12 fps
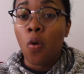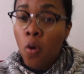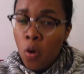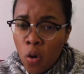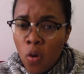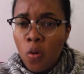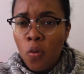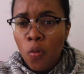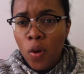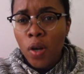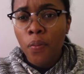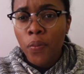who
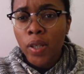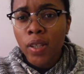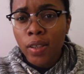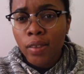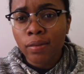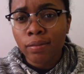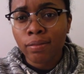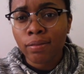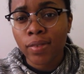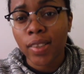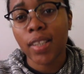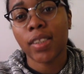will be
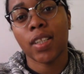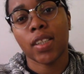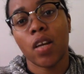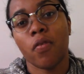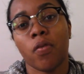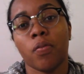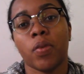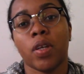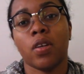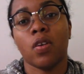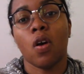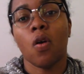this year's
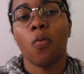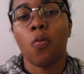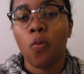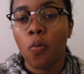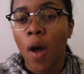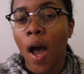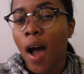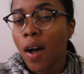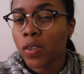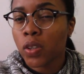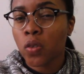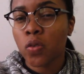MVP, or
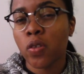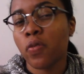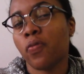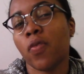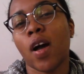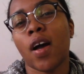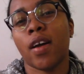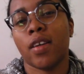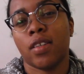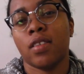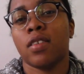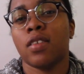how do you define